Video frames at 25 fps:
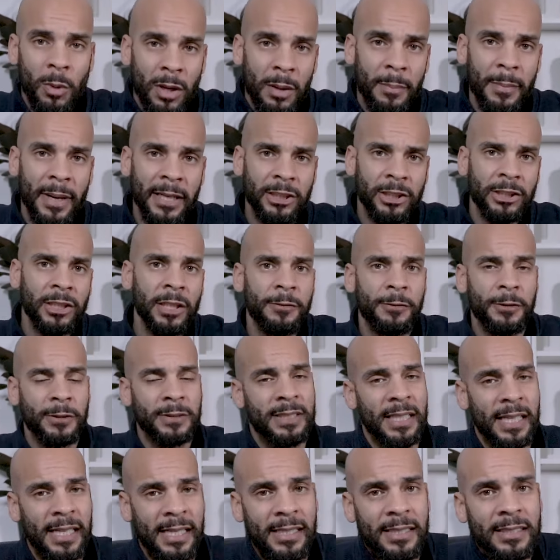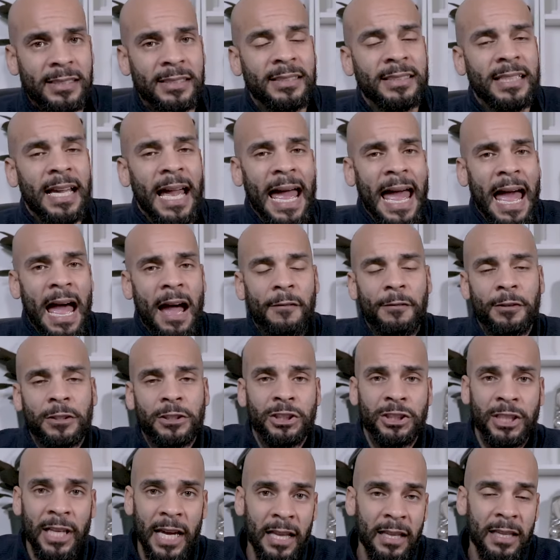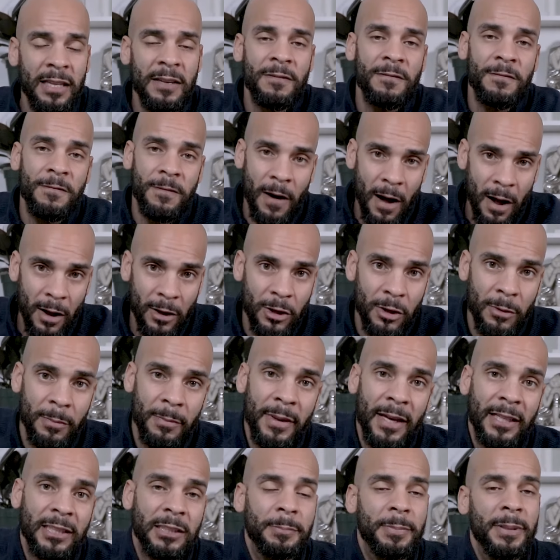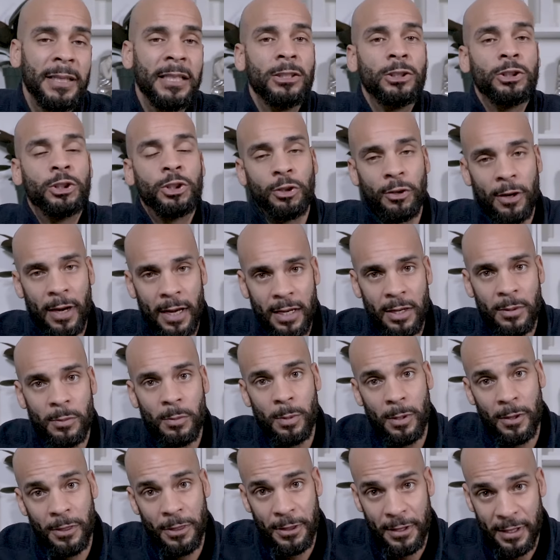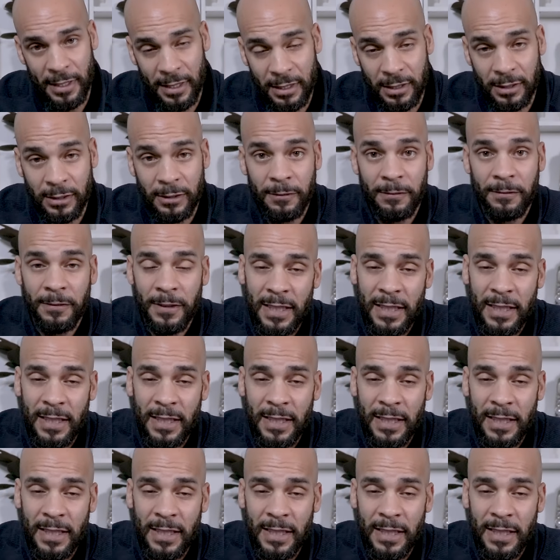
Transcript: So one of the major differences is the average daily volume that's being traded with these.